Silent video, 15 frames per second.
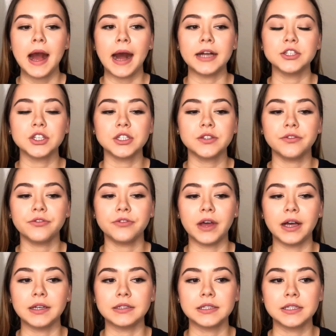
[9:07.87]
I just
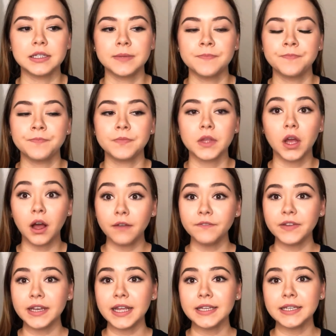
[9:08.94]
felt
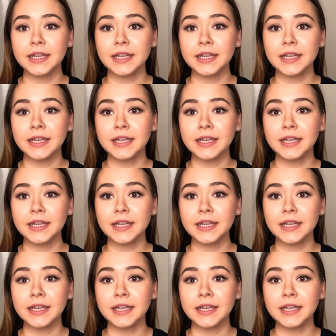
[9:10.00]
confident,